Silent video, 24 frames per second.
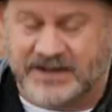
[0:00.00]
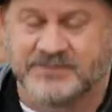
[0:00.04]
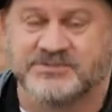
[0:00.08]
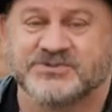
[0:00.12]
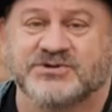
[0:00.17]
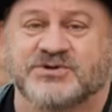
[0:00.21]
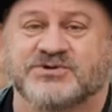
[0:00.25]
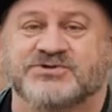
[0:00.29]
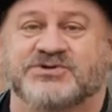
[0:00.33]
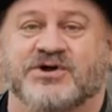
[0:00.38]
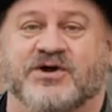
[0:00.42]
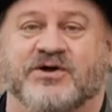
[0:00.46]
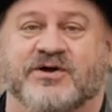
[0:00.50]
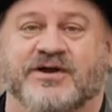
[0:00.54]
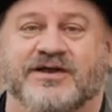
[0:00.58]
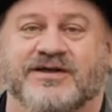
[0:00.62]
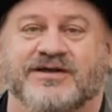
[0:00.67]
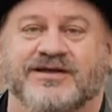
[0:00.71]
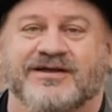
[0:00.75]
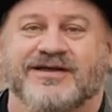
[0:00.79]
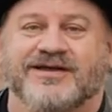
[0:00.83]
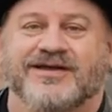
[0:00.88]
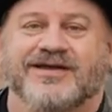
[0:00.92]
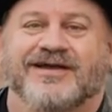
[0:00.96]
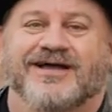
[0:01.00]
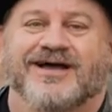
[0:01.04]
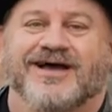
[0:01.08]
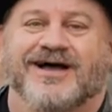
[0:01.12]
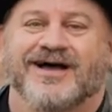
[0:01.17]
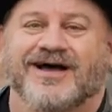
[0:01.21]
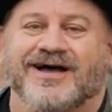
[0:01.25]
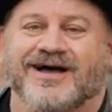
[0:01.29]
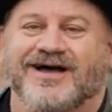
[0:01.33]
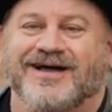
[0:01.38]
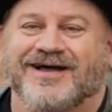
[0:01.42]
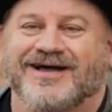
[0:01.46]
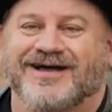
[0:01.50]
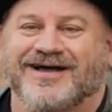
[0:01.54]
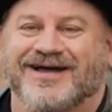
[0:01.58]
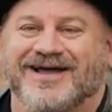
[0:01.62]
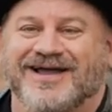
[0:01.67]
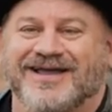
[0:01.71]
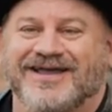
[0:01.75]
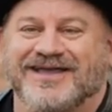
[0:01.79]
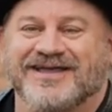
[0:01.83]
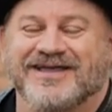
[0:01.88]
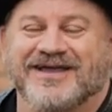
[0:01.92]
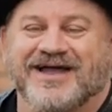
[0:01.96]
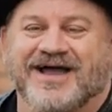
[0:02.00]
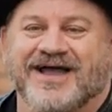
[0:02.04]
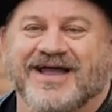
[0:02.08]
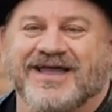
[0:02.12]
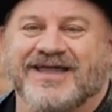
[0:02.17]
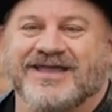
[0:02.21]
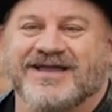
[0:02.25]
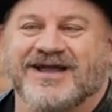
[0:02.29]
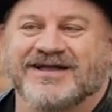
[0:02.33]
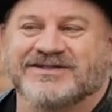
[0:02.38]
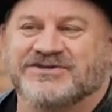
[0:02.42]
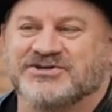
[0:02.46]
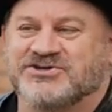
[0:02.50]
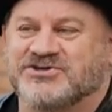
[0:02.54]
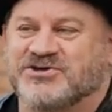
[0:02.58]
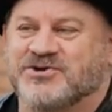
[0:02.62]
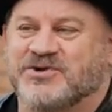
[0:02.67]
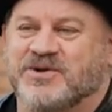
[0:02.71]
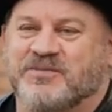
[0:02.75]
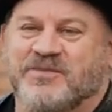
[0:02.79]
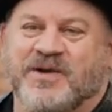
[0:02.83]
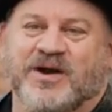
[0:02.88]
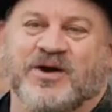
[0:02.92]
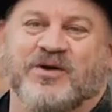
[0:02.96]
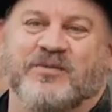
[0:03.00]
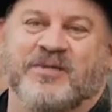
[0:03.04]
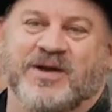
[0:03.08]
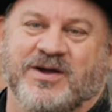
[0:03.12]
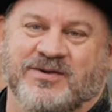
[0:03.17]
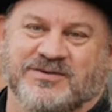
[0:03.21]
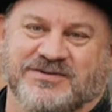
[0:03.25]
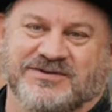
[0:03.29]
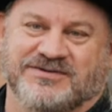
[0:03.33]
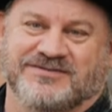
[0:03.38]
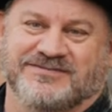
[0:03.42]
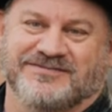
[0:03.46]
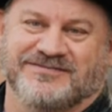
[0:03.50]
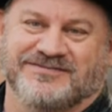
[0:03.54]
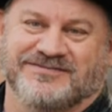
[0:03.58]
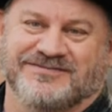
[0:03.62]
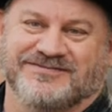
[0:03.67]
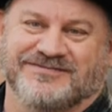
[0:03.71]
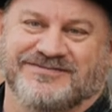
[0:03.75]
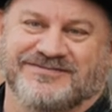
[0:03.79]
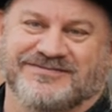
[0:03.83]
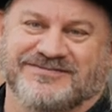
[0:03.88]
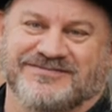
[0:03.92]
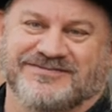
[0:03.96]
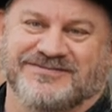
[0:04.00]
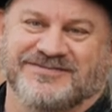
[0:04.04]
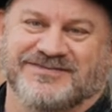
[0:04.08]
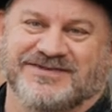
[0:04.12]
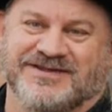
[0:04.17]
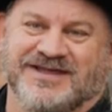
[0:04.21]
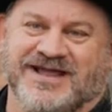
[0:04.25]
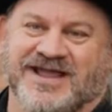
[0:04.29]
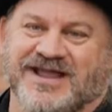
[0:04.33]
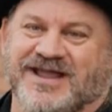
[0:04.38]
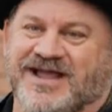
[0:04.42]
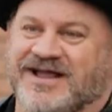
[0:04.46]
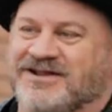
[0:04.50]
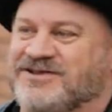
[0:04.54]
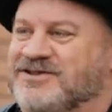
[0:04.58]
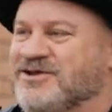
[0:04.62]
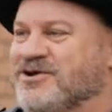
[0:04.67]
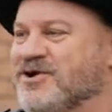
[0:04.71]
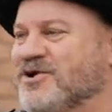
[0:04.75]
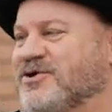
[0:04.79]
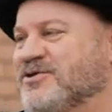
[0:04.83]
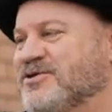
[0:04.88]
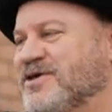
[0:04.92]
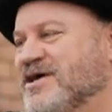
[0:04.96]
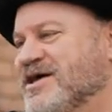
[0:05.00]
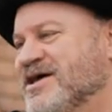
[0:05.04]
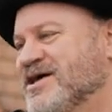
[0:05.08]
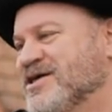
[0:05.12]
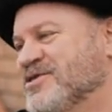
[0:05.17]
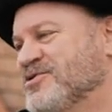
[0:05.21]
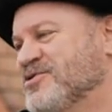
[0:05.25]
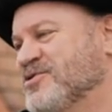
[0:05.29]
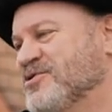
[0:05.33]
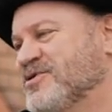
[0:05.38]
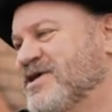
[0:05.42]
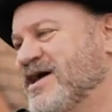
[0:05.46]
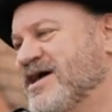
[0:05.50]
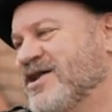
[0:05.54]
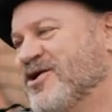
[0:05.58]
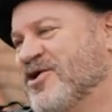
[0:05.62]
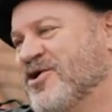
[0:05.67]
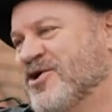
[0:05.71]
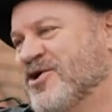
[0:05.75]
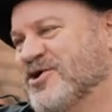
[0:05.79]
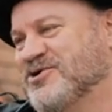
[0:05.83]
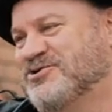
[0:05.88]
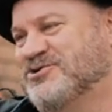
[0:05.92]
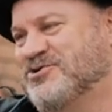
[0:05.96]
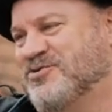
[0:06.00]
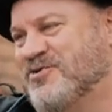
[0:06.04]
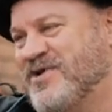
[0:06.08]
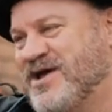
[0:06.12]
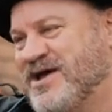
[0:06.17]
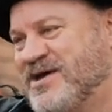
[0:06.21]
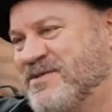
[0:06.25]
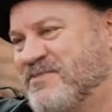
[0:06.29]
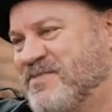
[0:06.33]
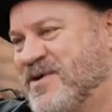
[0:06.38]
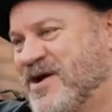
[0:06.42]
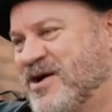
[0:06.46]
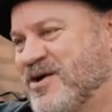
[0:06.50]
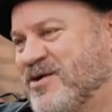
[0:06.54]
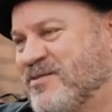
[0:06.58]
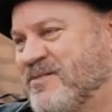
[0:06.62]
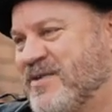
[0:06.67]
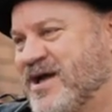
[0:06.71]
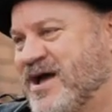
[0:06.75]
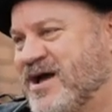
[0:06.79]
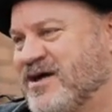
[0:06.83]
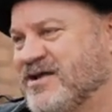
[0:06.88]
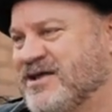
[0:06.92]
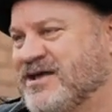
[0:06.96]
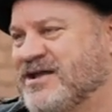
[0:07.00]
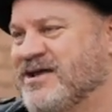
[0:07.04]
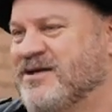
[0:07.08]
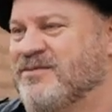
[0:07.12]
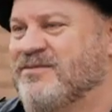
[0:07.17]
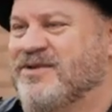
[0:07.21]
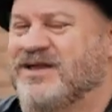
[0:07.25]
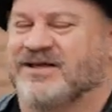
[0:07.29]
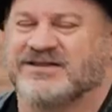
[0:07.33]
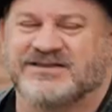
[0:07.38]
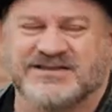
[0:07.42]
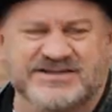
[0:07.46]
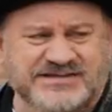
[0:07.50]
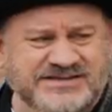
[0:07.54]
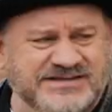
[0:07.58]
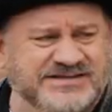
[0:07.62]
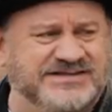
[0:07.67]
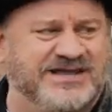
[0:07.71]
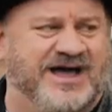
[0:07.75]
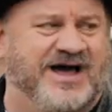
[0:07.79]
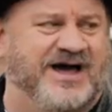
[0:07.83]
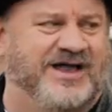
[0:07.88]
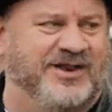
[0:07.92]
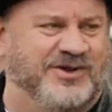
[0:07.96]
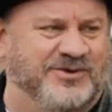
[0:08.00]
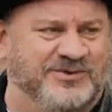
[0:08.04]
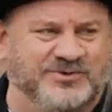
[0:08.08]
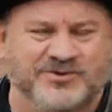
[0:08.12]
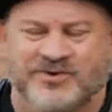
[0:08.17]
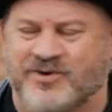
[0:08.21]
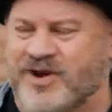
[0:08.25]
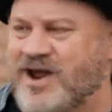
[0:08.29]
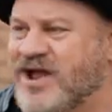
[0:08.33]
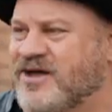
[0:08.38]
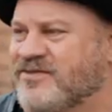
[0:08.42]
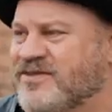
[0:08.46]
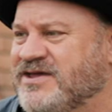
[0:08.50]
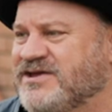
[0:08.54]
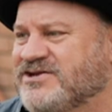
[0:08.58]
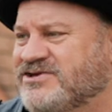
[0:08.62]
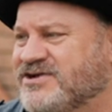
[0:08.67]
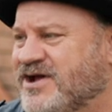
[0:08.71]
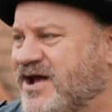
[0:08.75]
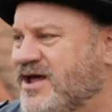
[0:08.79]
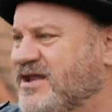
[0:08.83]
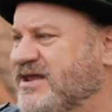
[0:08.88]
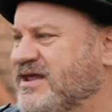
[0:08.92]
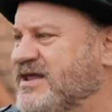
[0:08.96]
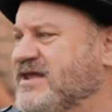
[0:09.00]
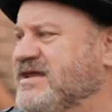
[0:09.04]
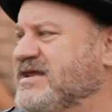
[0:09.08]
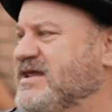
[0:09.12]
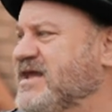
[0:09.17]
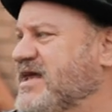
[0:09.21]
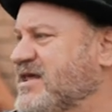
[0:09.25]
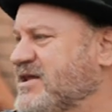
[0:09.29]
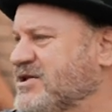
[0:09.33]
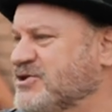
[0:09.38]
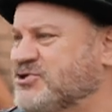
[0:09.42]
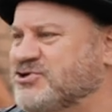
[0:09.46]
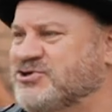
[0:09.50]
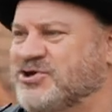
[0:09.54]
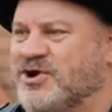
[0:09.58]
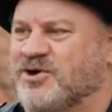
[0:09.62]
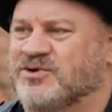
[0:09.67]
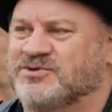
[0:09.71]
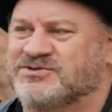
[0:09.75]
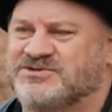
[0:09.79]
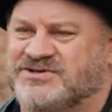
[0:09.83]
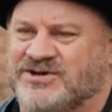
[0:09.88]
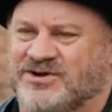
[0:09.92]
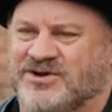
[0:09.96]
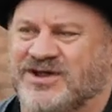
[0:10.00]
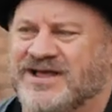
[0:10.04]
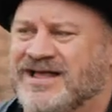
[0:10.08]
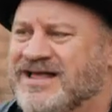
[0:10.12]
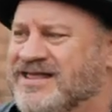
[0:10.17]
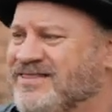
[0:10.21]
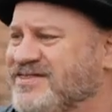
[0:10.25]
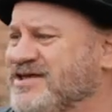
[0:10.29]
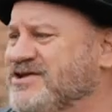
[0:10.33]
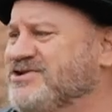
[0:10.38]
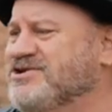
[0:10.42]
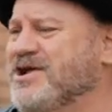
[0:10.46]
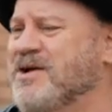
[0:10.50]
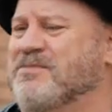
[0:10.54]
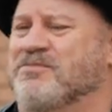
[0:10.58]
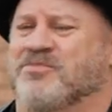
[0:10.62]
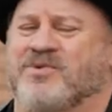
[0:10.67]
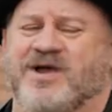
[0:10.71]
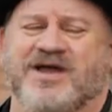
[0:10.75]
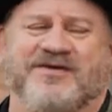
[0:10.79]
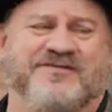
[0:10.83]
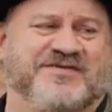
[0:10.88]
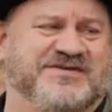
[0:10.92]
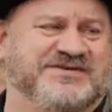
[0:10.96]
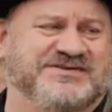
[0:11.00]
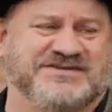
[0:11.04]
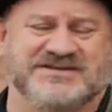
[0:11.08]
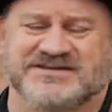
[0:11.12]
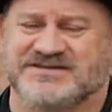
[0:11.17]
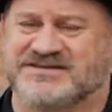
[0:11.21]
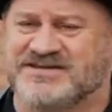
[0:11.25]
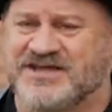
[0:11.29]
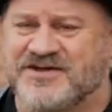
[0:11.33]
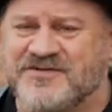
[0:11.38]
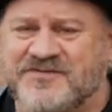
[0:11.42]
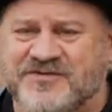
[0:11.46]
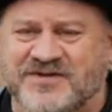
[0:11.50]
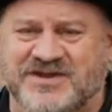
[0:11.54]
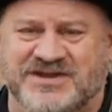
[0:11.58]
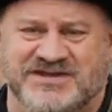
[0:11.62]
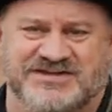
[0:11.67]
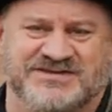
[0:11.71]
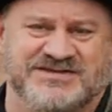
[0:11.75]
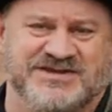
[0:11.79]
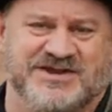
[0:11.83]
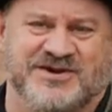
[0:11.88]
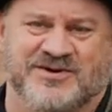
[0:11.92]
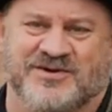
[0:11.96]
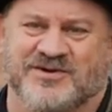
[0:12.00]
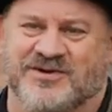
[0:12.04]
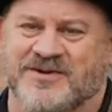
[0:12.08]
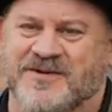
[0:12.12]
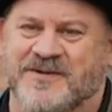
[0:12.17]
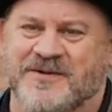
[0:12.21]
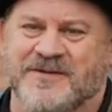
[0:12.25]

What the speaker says: I'm so sorry. I got to shoot at Paramount. I got to go through that archway at Paramount, and I'm like, this is hallowed ground. They shot Indiana Jones here. They shot Breakfast at Tiffany's here.